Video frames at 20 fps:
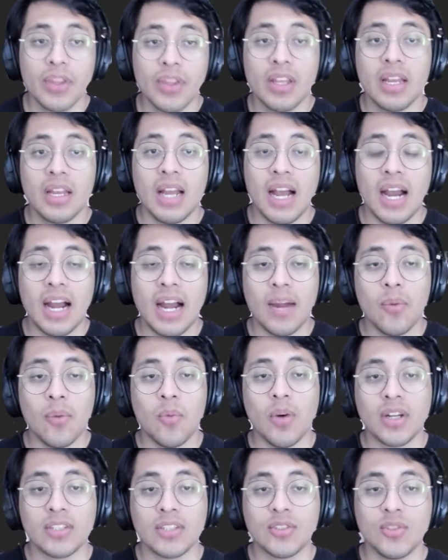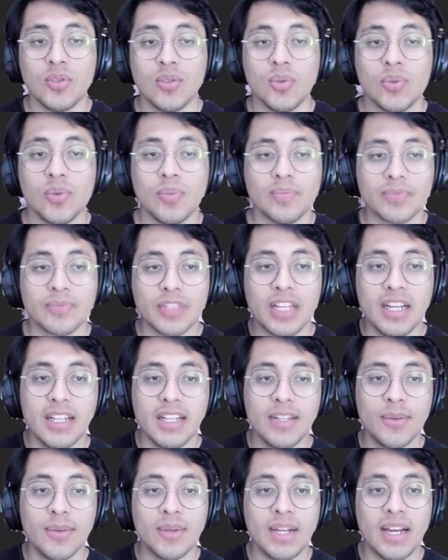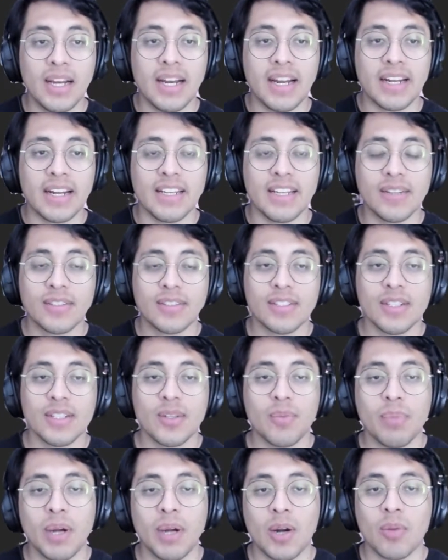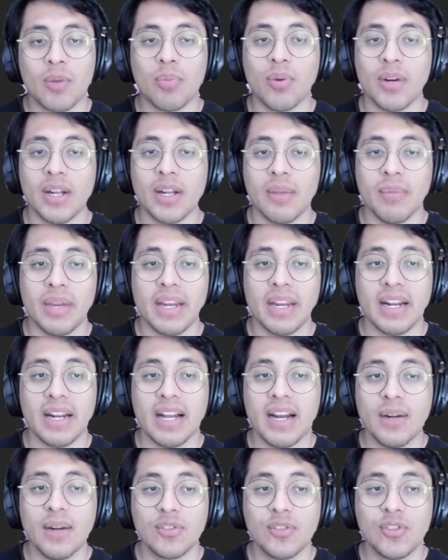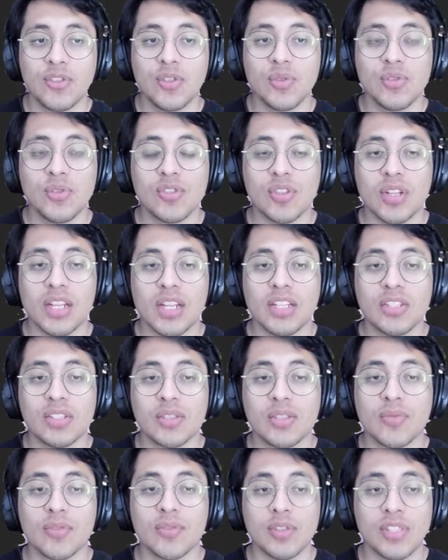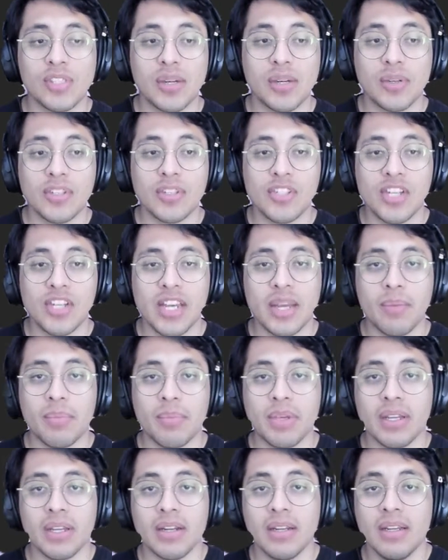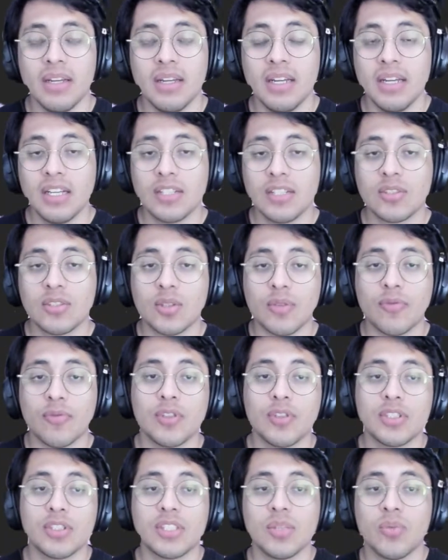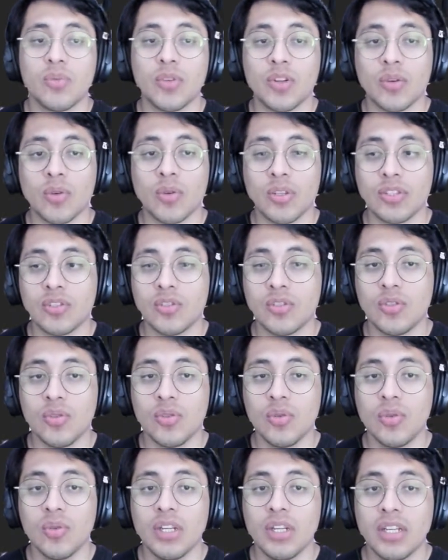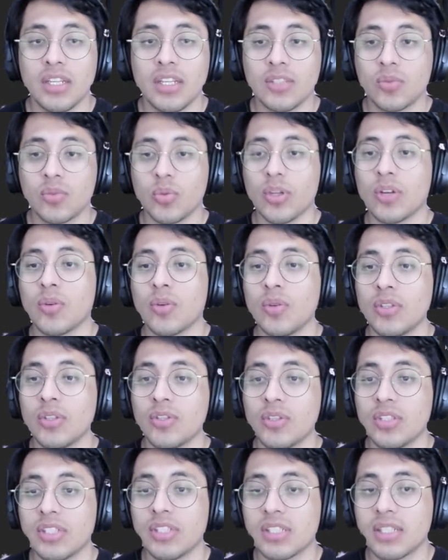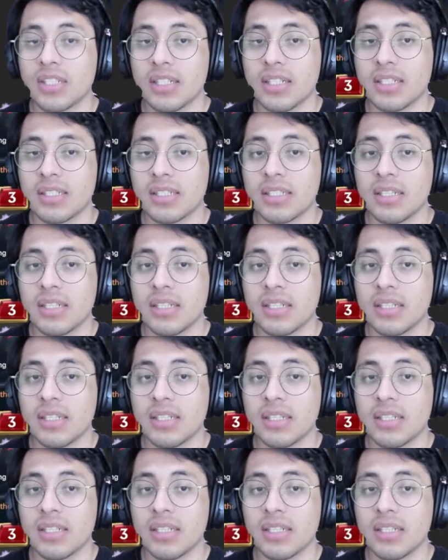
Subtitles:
I want to do a little guide. Here's a little PowerPoint I made. How to choose your Legends of Runeterra champion. So the first thing we're going to do is we are going to discuss